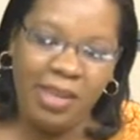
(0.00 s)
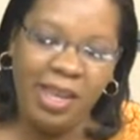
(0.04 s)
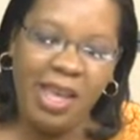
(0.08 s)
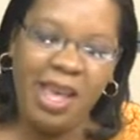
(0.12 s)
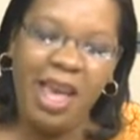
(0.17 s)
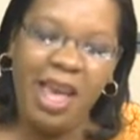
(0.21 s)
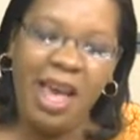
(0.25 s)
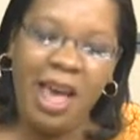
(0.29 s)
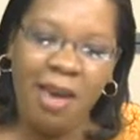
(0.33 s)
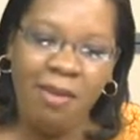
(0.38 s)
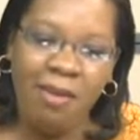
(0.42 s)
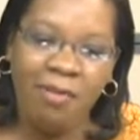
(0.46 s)

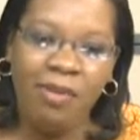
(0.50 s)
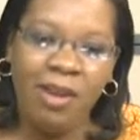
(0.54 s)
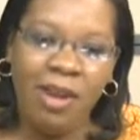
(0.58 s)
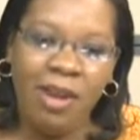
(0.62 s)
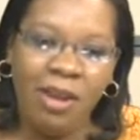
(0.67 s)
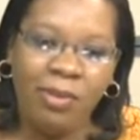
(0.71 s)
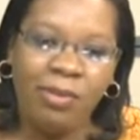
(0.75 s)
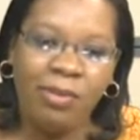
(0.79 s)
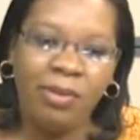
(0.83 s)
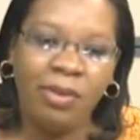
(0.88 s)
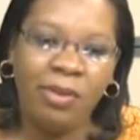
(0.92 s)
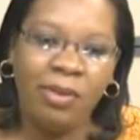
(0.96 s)
every
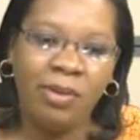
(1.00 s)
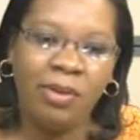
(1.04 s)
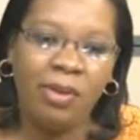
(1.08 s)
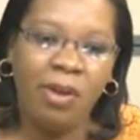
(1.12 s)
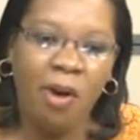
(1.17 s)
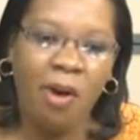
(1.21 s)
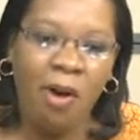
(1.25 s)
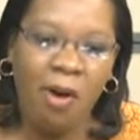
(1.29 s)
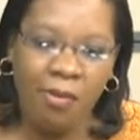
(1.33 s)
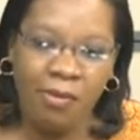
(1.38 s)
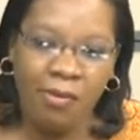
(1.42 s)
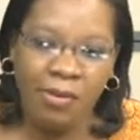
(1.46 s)
little
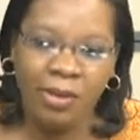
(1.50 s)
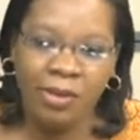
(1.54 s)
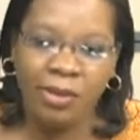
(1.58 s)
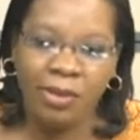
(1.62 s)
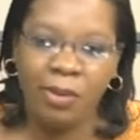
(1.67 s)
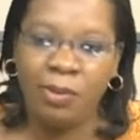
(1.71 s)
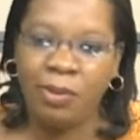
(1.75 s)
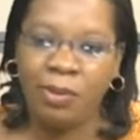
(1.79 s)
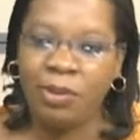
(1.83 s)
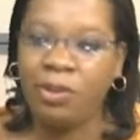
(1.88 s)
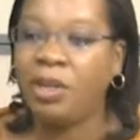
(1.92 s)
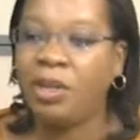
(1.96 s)
office
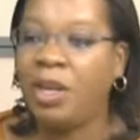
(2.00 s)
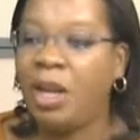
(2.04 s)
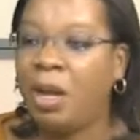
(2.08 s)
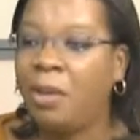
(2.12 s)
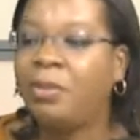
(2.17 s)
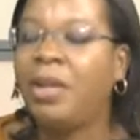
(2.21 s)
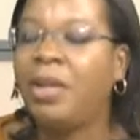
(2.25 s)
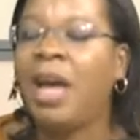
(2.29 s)
of position helps.